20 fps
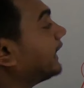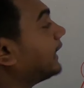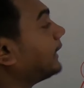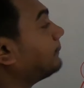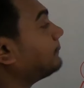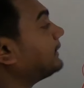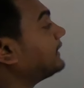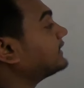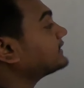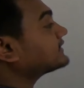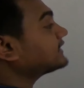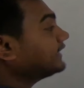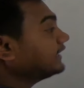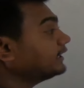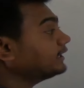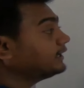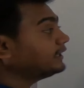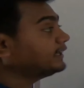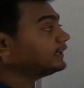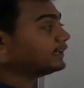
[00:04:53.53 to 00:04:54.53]
A, B,
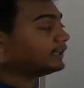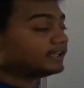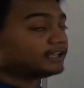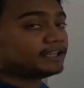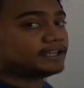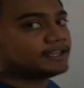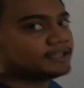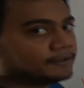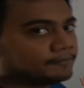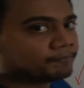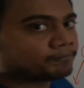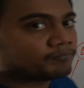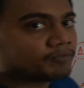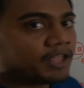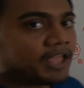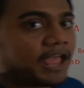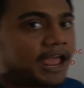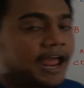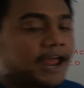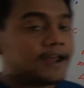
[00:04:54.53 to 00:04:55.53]
C, D, E.
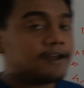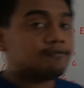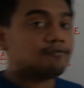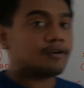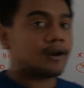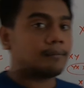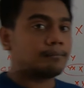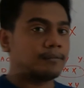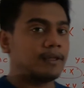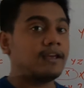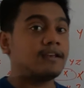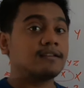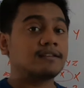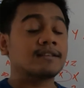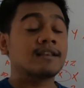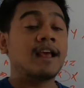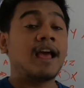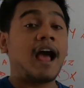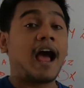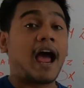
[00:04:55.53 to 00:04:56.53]
And from
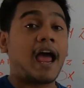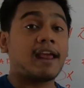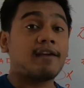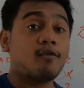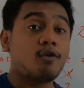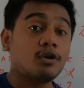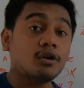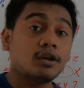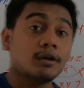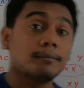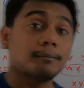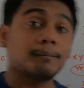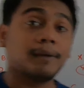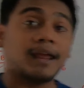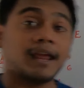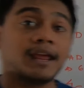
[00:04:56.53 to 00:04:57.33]
this, I want to